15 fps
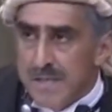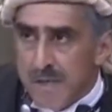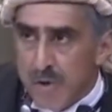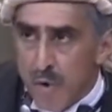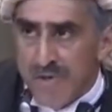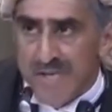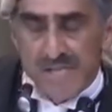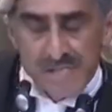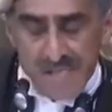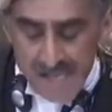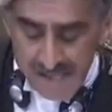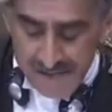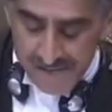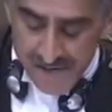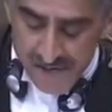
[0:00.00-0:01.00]
The court has
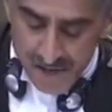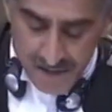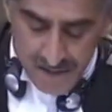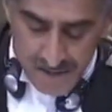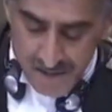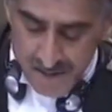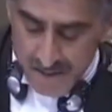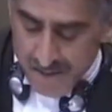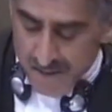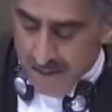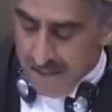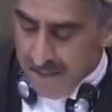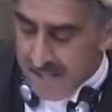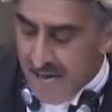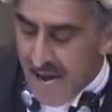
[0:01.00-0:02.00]
seen the video.
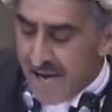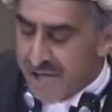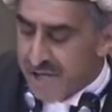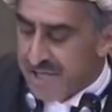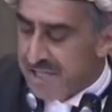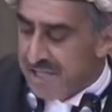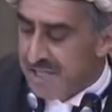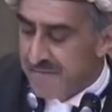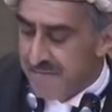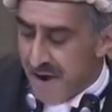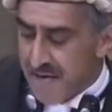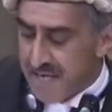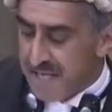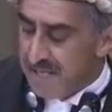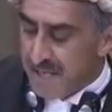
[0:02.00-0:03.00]
The agent has
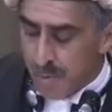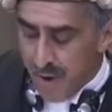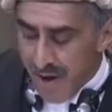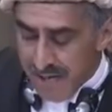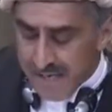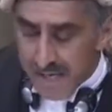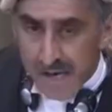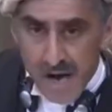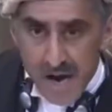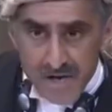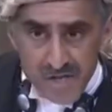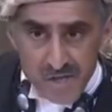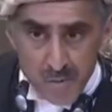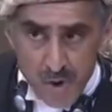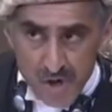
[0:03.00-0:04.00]
invited the world at
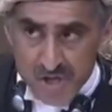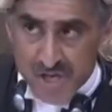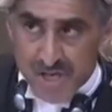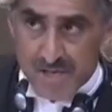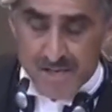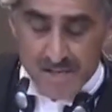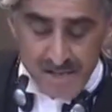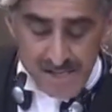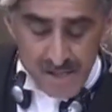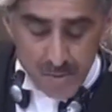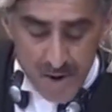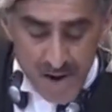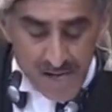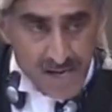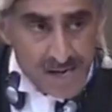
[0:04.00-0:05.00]
large to watch it, and the
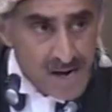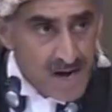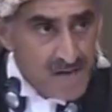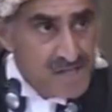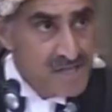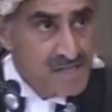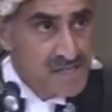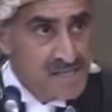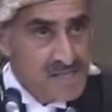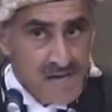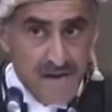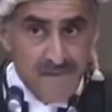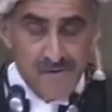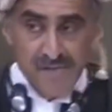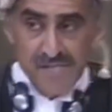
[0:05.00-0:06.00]
world at large can
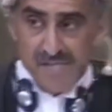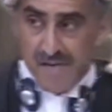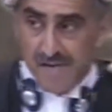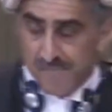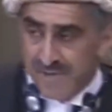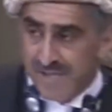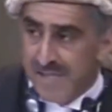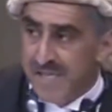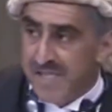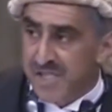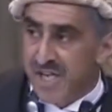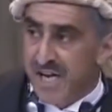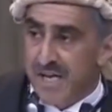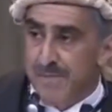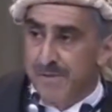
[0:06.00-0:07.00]
decide for itself whether this
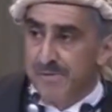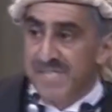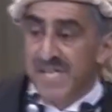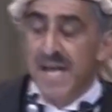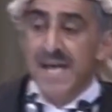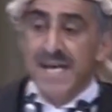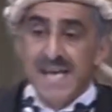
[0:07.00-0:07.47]
gentleman was